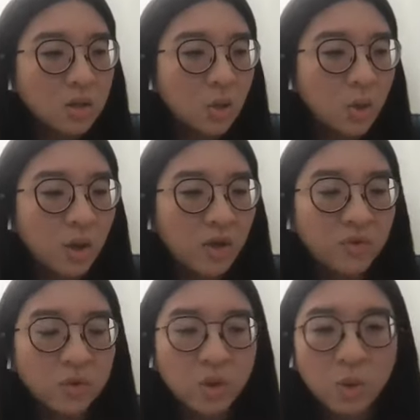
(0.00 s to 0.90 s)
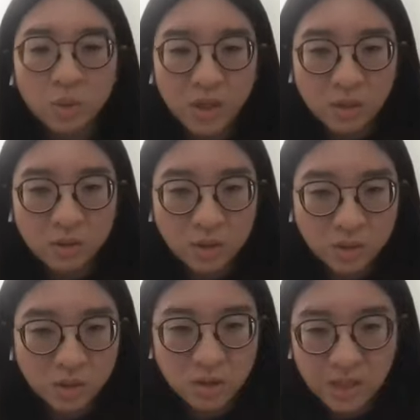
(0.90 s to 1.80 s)
So if you don't get
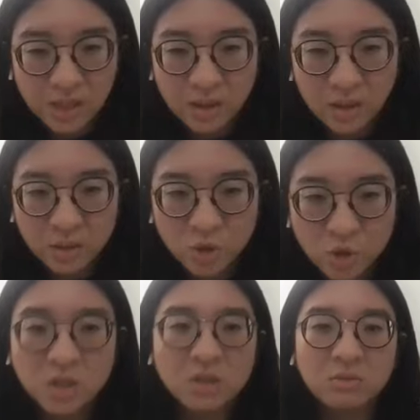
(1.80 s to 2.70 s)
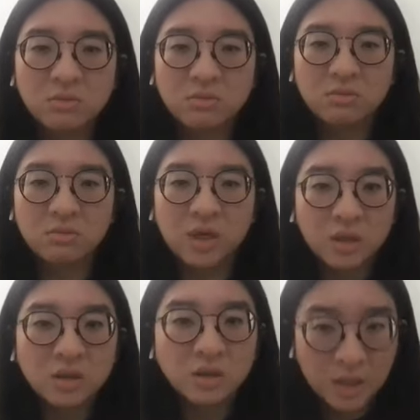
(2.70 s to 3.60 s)
the date, just
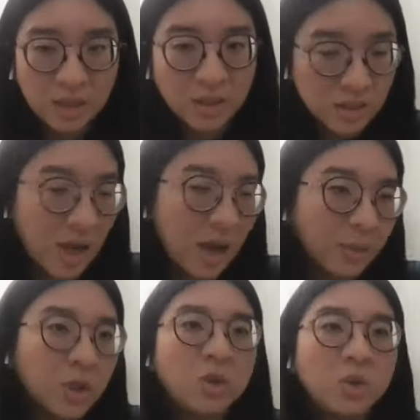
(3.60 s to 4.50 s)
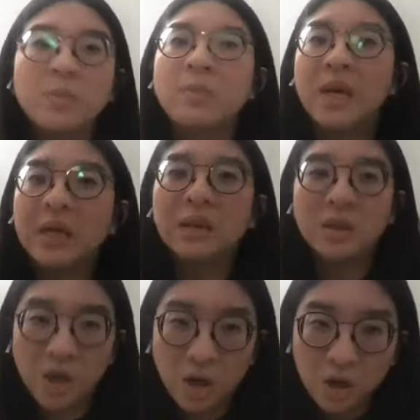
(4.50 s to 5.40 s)
get the date and time that you can make
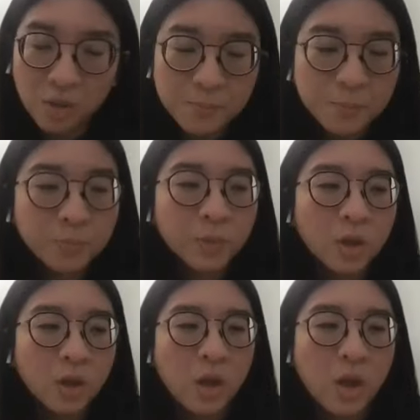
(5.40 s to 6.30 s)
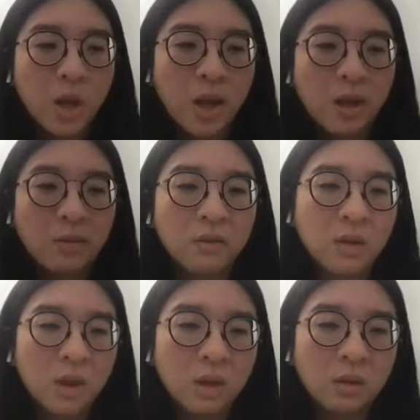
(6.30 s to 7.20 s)
it there. And
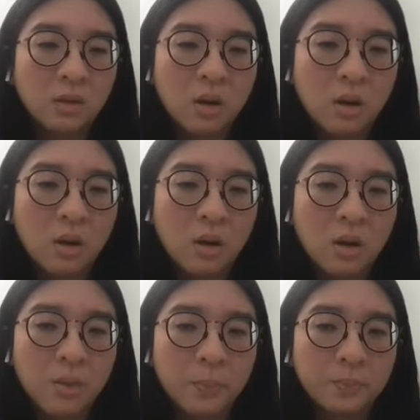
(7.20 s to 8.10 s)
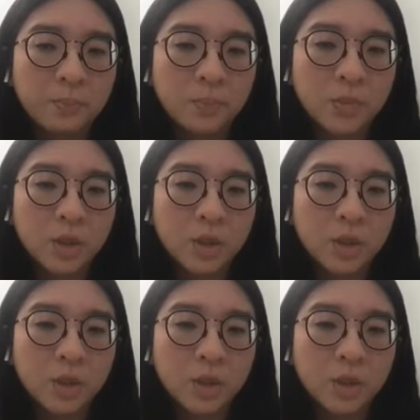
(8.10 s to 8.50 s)
then I